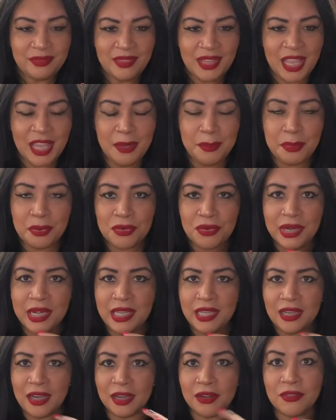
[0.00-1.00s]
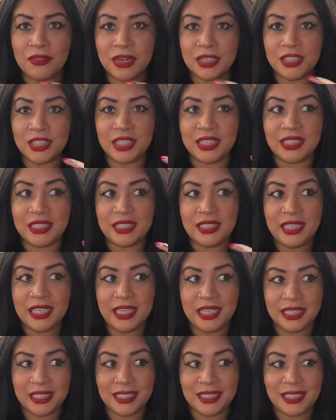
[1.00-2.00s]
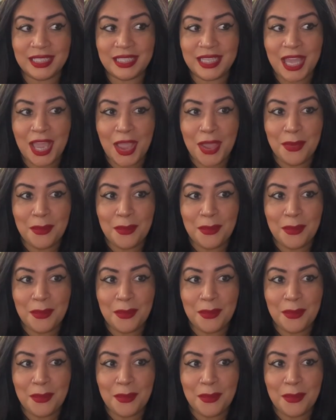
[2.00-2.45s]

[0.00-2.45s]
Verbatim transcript: and pretty gut-wrenching scenes,